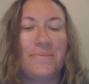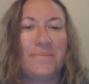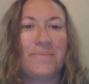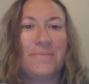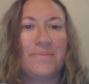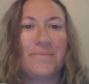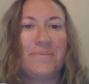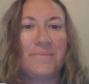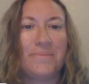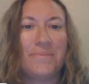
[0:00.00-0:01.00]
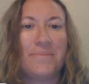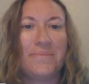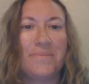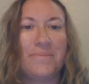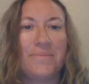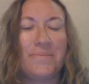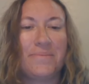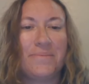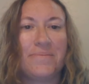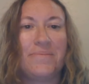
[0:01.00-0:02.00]

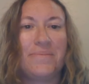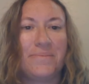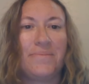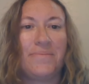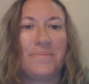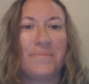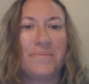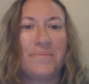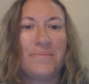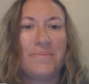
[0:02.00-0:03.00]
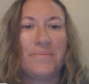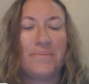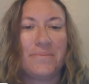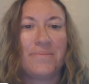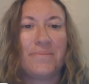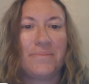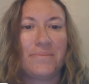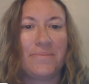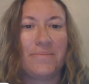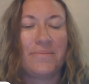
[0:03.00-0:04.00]

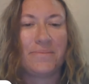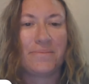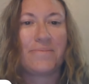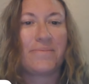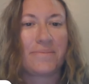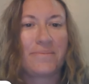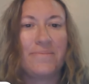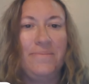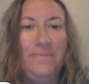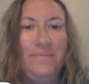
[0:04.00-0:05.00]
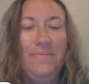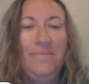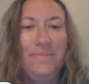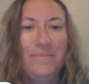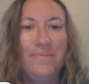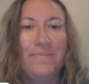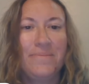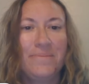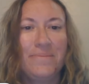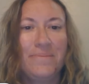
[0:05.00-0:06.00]

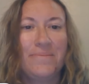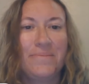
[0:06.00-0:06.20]
(not speaking)